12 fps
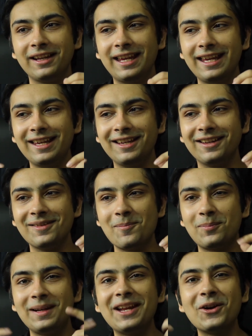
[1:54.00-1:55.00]
a
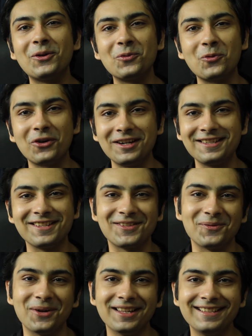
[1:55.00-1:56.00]
play on words
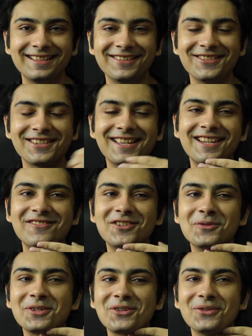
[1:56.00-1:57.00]
as well. It was kind of a
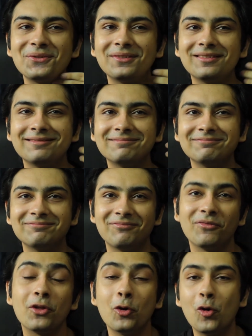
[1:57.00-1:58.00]
twist on
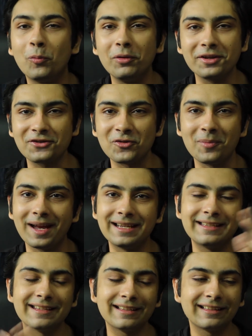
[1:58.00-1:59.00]
the hopeless
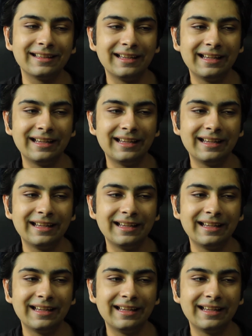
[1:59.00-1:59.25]
romantic,